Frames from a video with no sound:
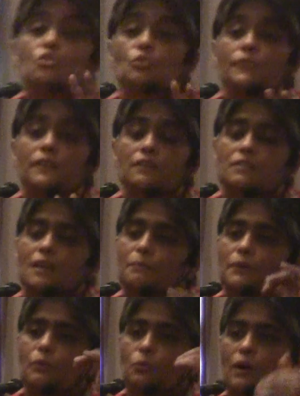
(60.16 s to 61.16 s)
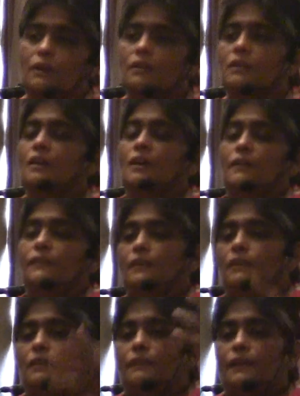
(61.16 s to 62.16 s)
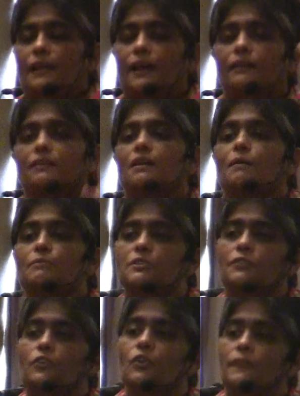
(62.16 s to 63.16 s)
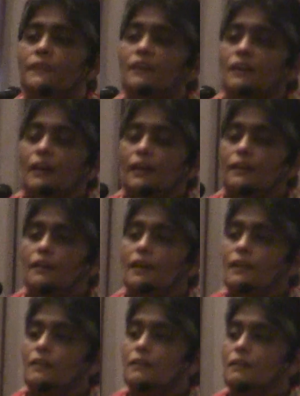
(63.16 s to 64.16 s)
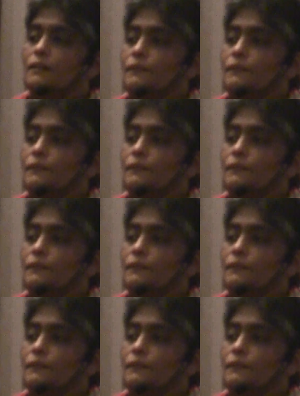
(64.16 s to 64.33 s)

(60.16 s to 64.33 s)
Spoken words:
two things happen. One, the land comes forth, and